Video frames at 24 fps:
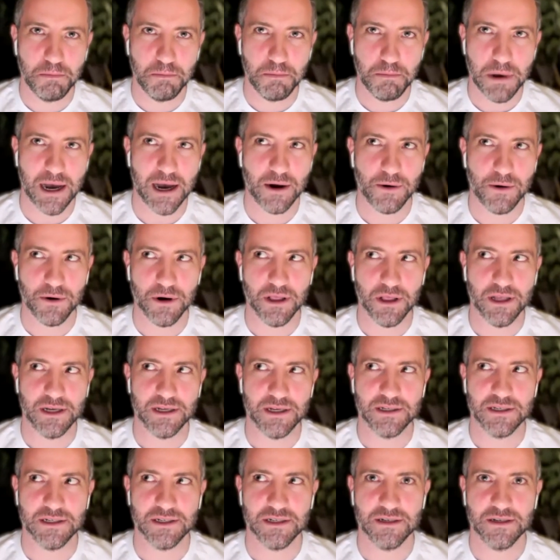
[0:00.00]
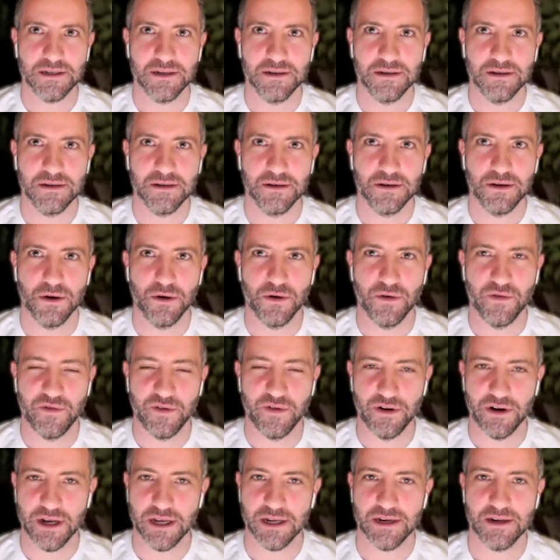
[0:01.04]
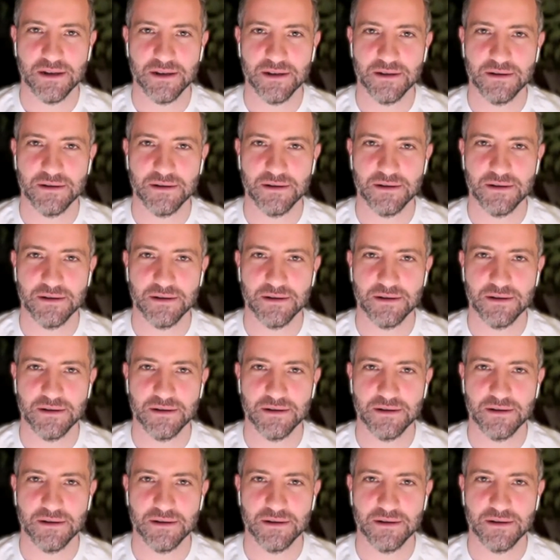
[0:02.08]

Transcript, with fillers: powerless over it